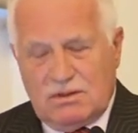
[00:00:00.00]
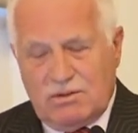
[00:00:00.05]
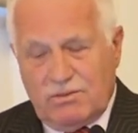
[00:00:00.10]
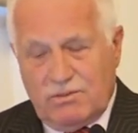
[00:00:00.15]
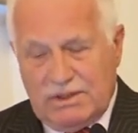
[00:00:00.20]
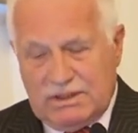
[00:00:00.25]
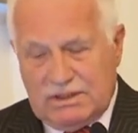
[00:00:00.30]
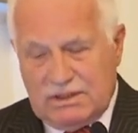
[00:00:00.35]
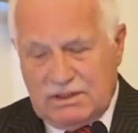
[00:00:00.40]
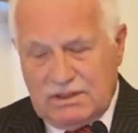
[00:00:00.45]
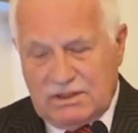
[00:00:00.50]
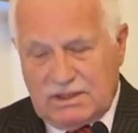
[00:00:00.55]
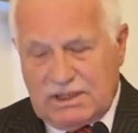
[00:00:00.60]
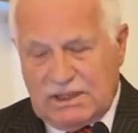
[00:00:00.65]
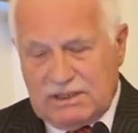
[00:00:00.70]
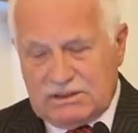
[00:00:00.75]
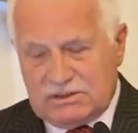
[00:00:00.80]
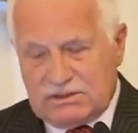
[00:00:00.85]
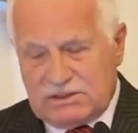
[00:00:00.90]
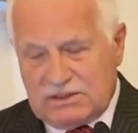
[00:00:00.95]
whether the
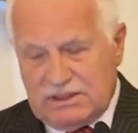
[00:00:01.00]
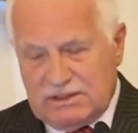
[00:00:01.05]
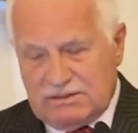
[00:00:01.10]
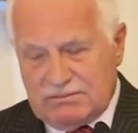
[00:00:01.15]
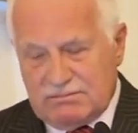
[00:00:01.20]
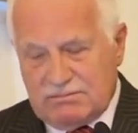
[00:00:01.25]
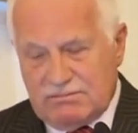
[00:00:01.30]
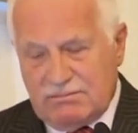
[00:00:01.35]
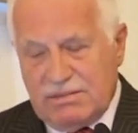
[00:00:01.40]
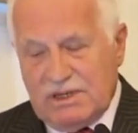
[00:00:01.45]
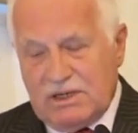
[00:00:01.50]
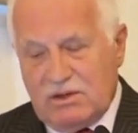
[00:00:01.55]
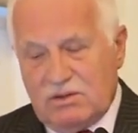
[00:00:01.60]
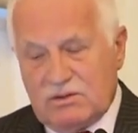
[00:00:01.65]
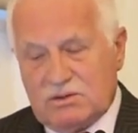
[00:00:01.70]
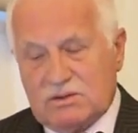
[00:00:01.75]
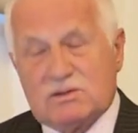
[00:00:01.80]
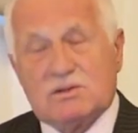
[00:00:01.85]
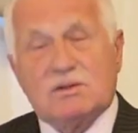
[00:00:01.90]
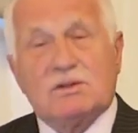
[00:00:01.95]
country
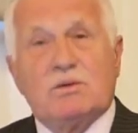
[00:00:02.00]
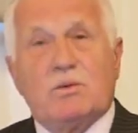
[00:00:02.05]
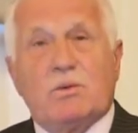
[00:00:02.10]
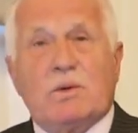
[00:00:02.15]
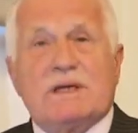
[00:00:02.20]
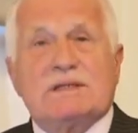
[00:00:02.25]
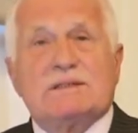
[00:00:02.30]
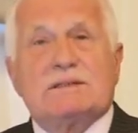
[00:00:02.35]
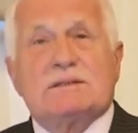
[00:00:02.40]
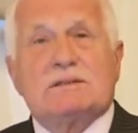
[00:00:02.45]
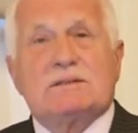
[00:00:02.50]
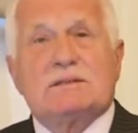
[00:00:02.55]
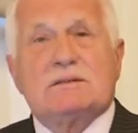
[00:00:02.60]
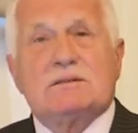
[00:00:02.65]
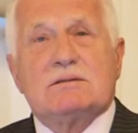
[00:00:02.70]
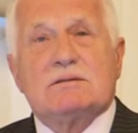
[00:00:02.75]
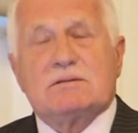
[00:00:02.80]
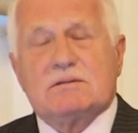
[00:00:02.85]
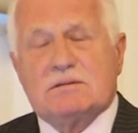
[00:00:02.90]
belongs to the West